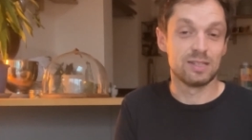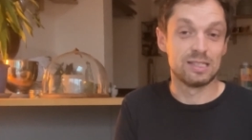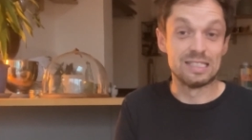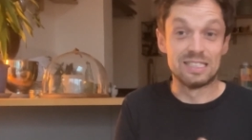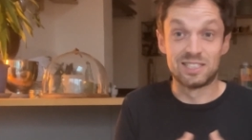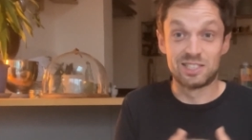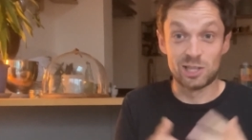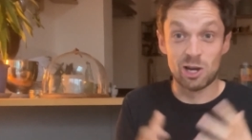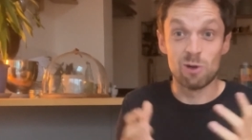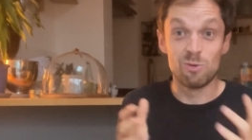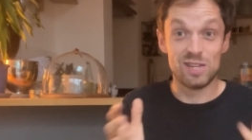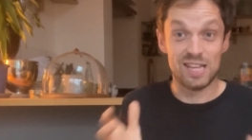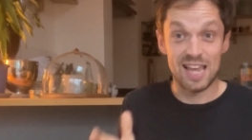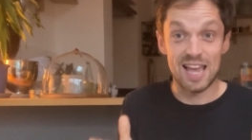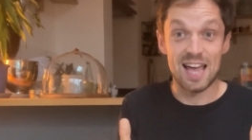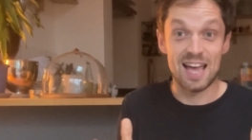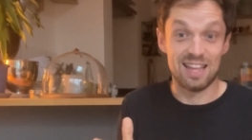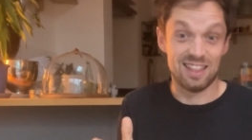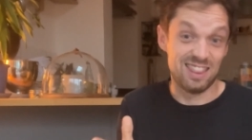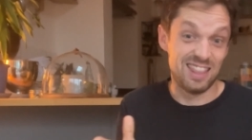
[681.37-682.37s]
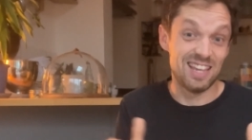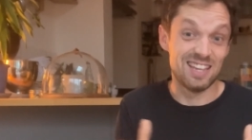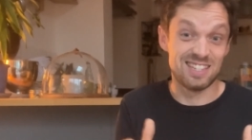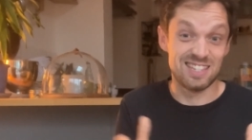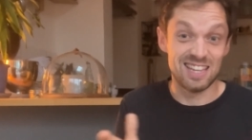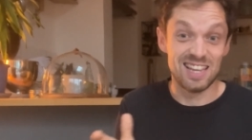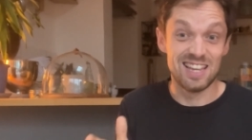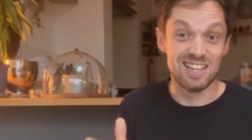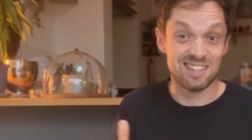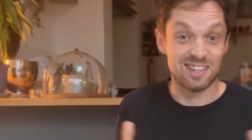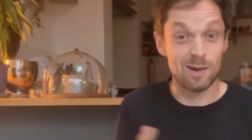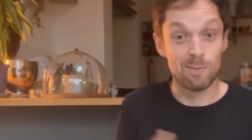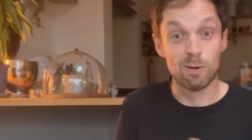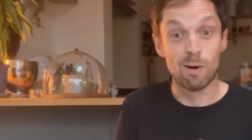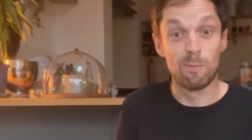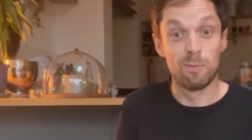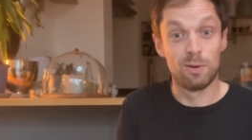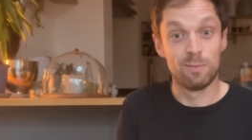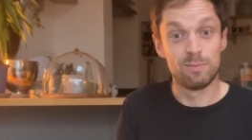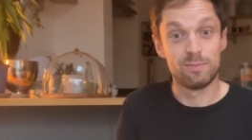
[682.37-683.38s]
So yeah, this is a
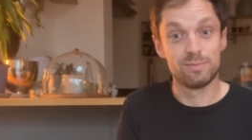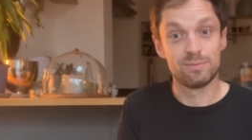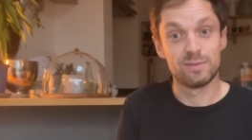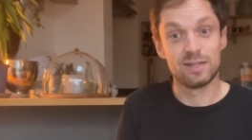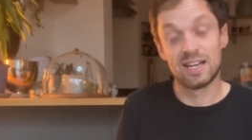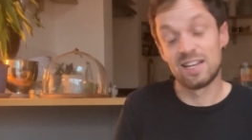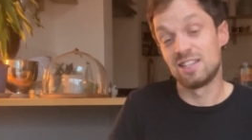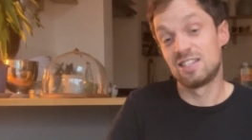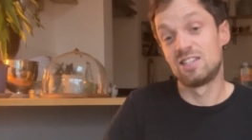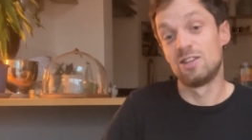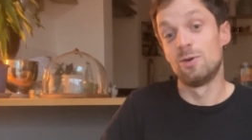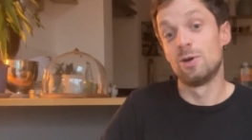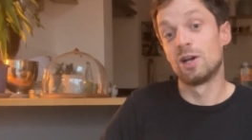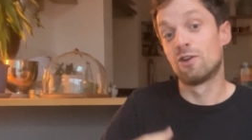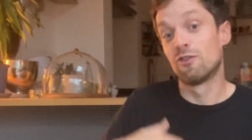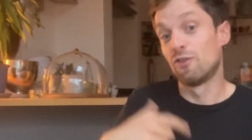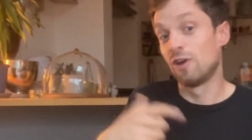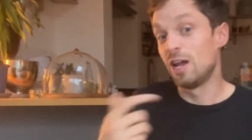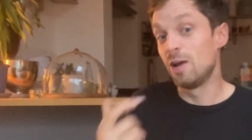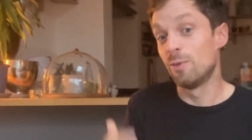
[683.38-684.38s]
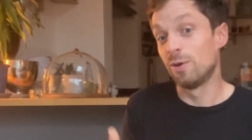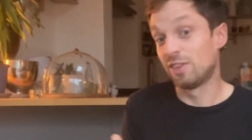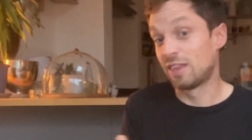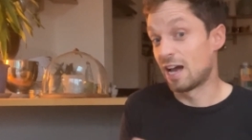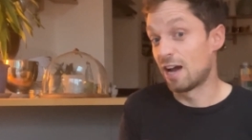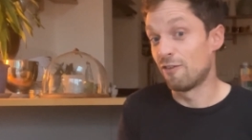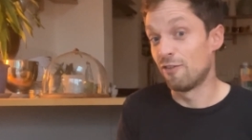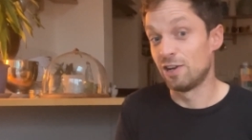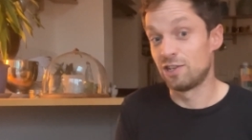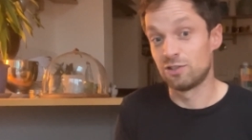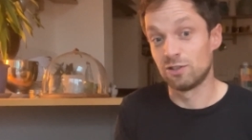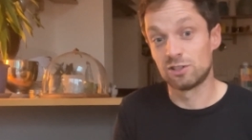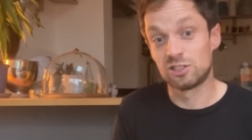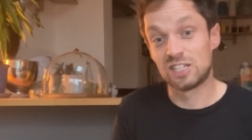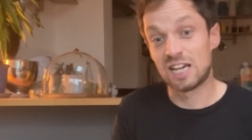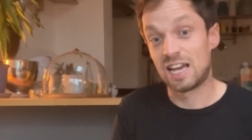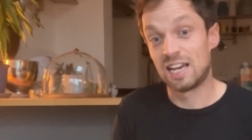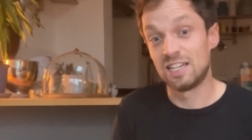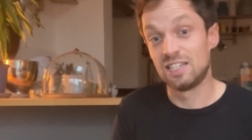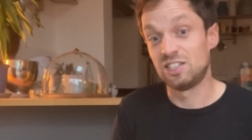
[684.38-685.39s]
problem. And to agree with that original
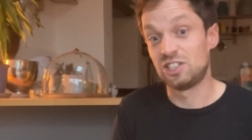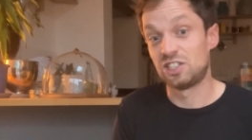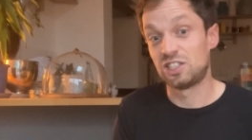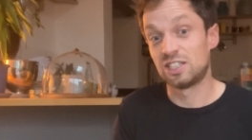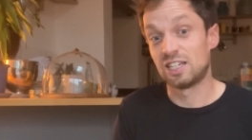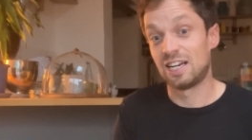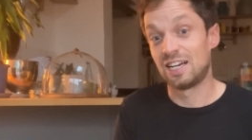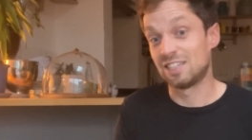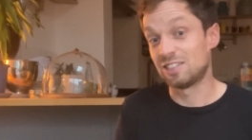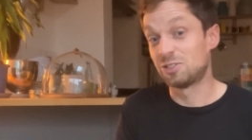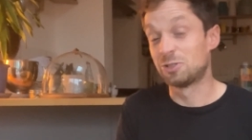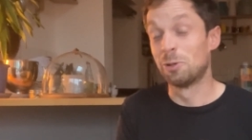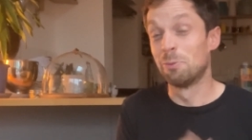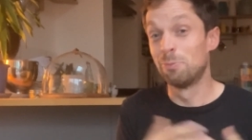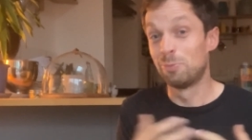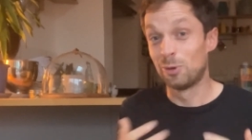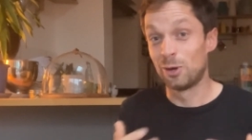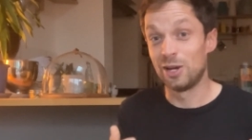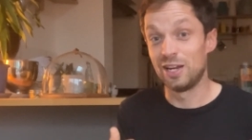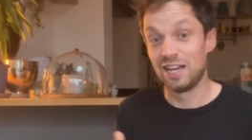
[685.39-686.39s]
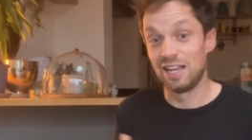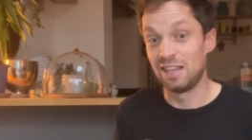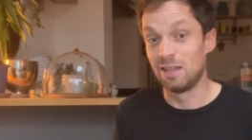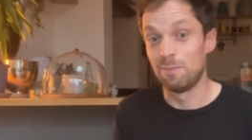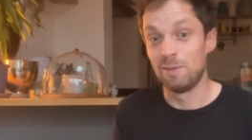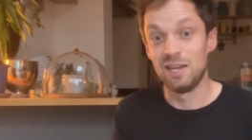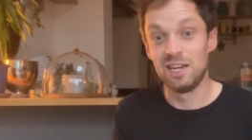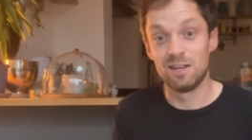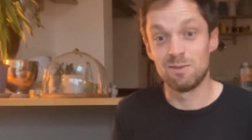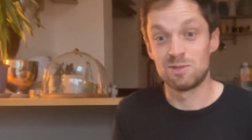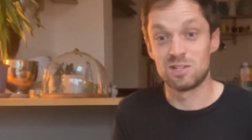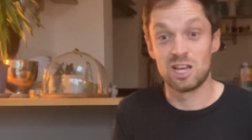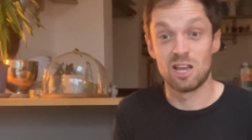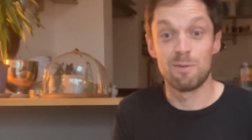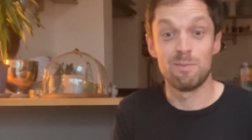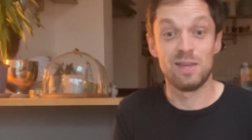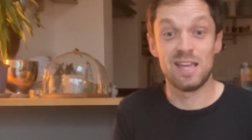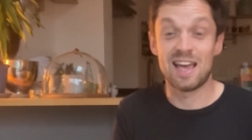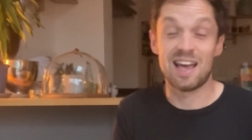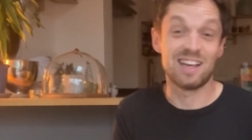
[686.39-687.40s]
challenge, at some point in the medium
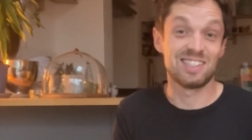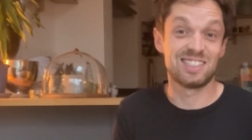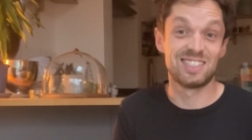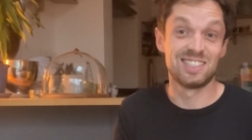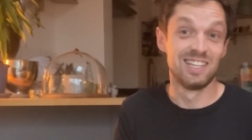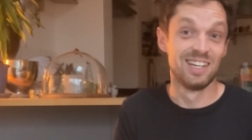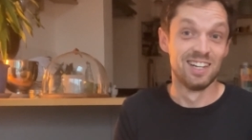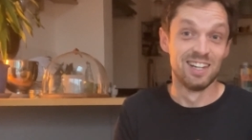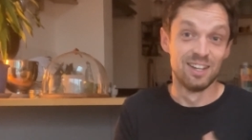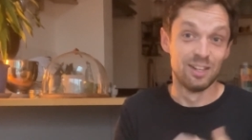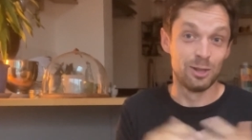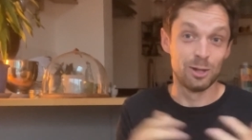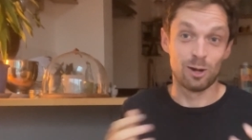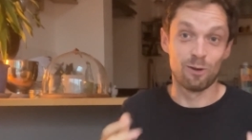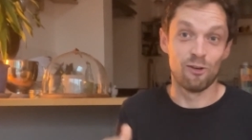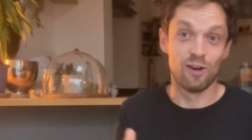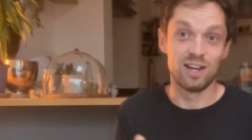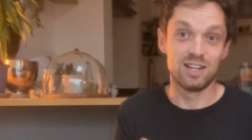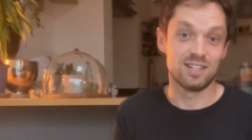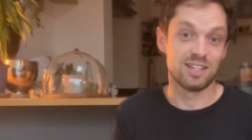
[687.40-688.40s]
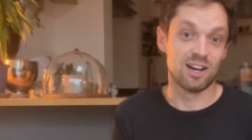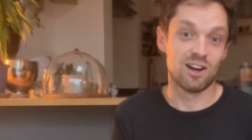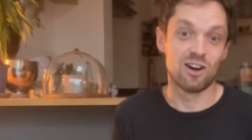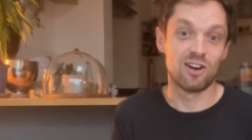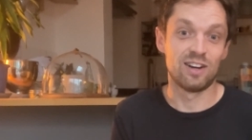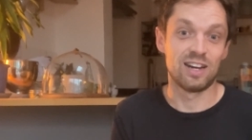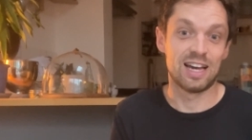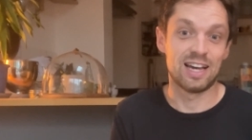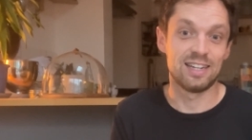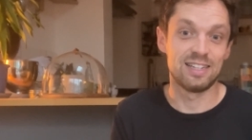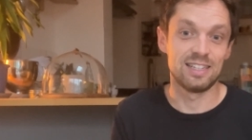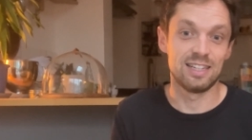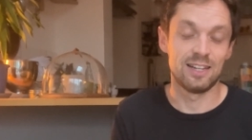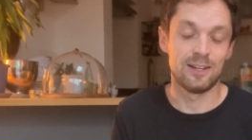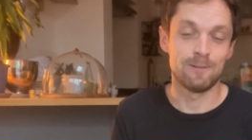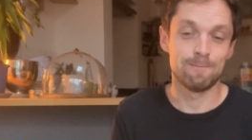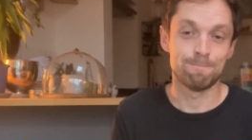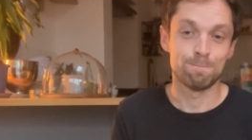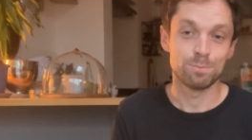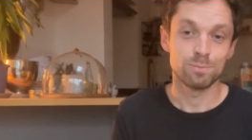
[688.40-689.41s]
term, yes, the grid can't handle it.
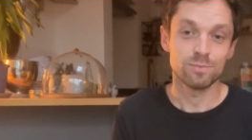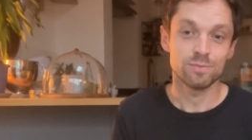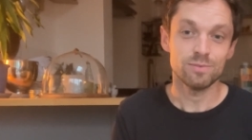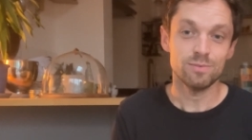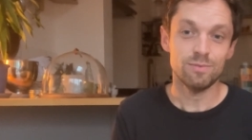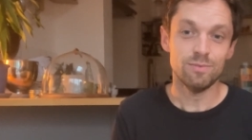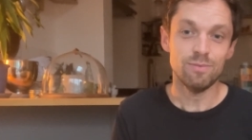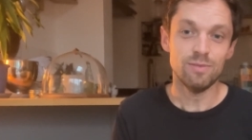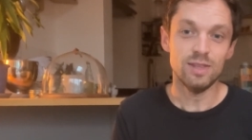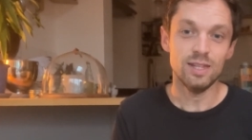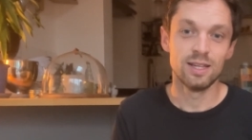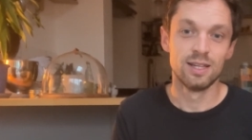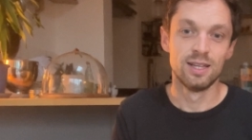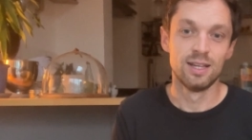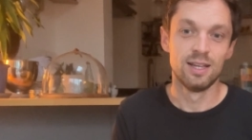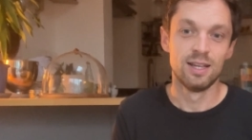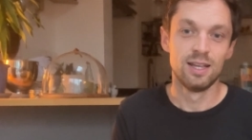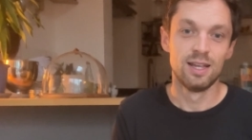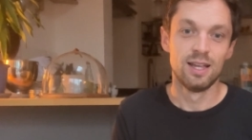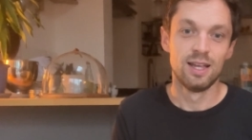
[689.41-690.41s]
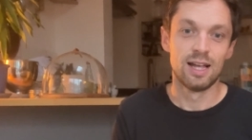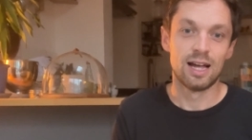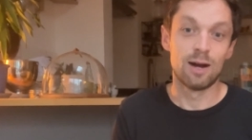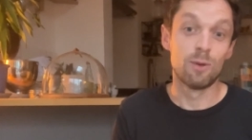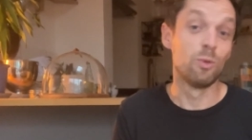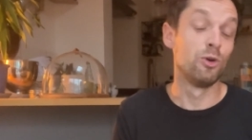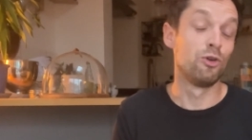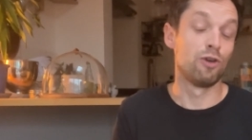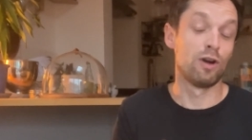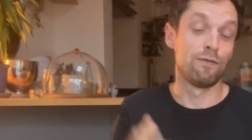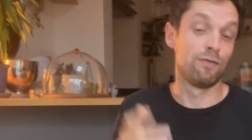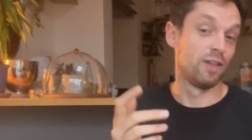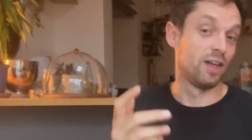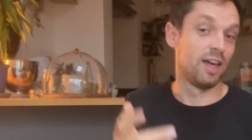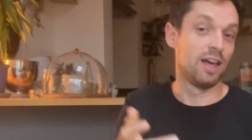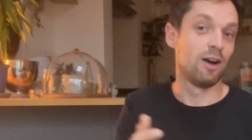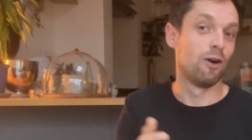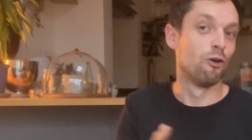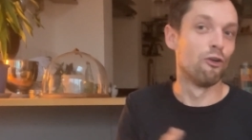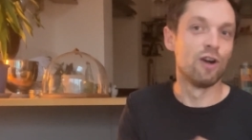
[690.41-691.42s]
I wonder if
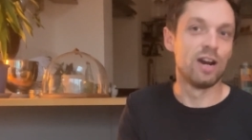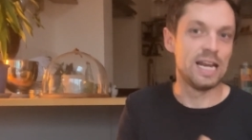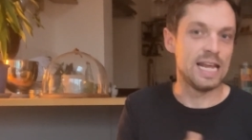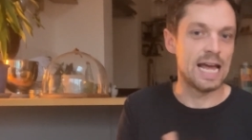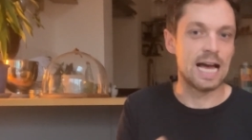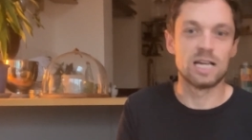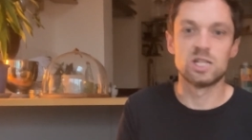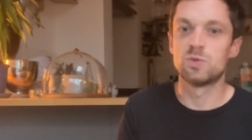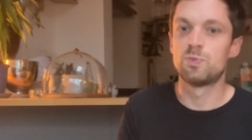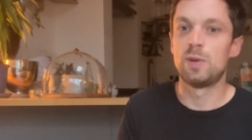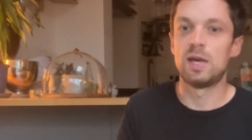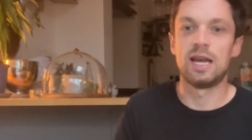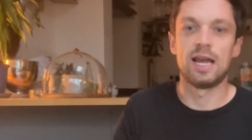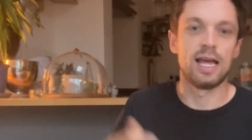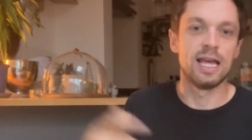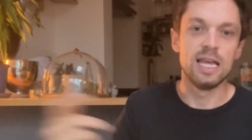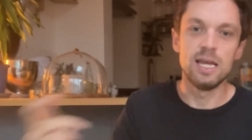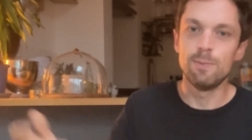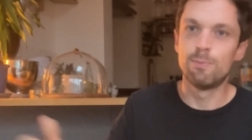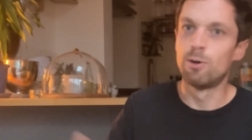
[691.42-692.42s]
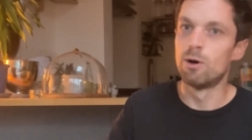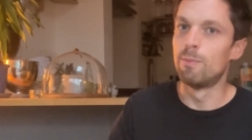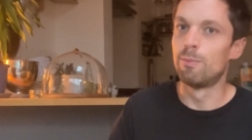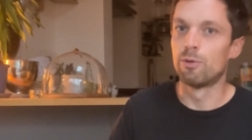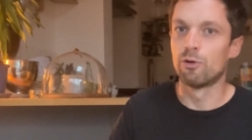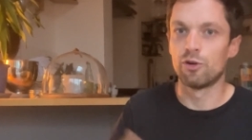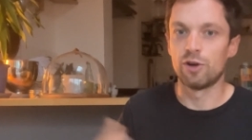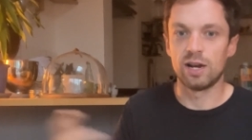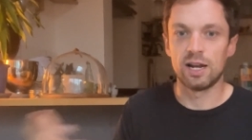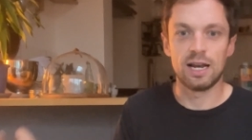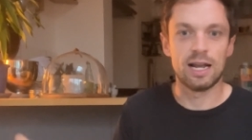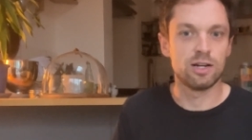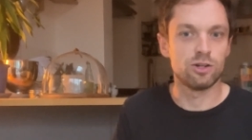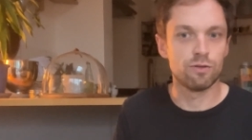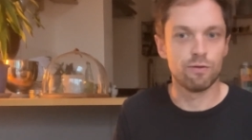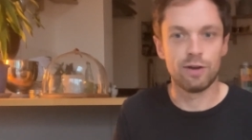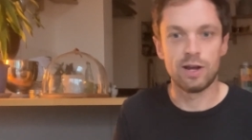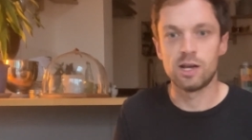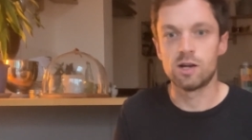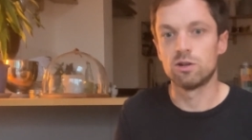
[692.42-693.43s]
there already has been a heat pump or an
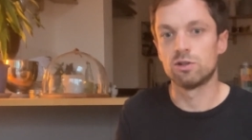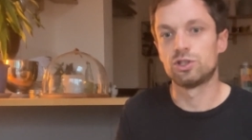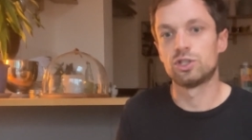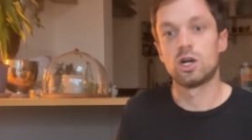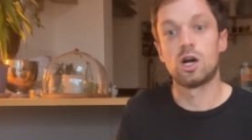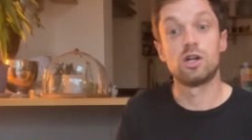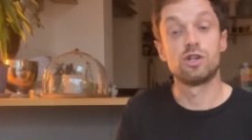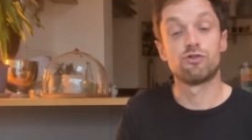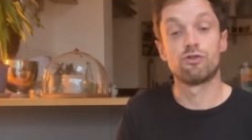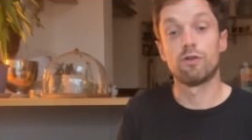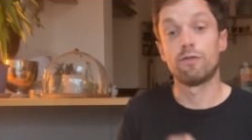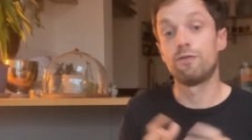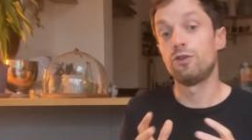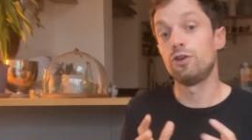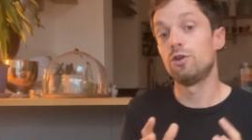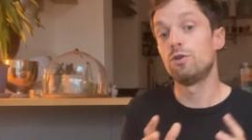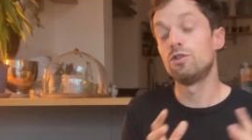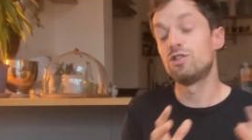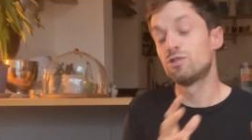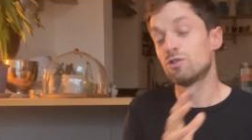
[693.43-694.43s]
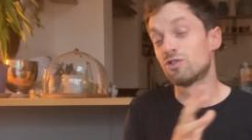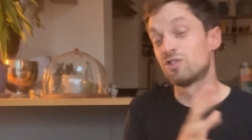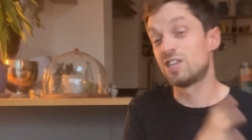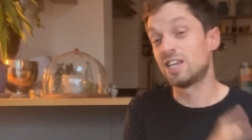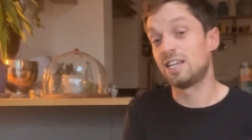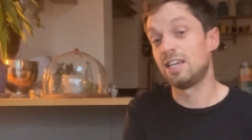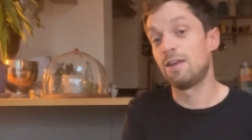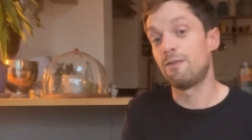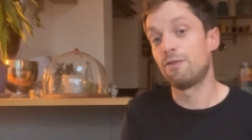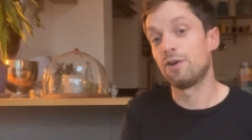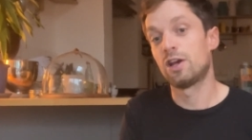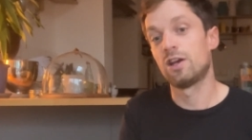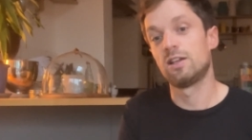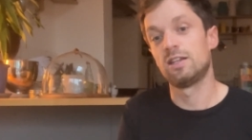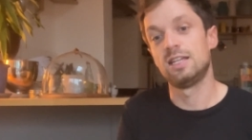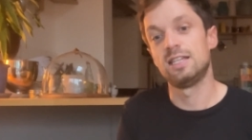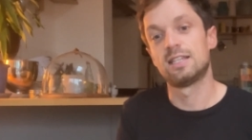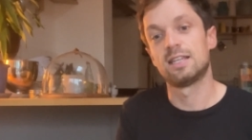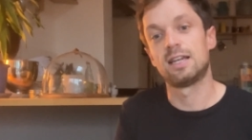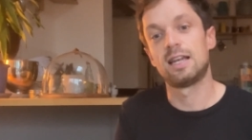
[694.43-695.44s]
electric vehicle charger refused or
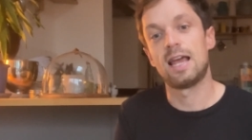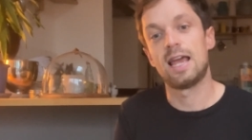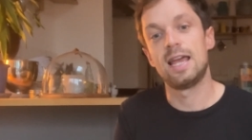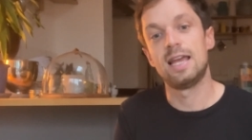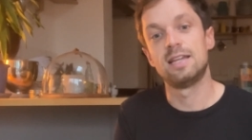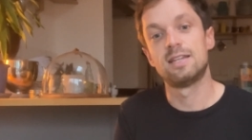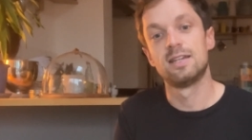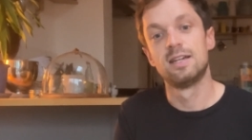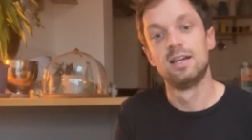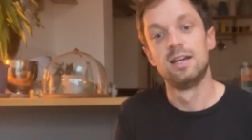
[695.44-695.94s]
significantly delayed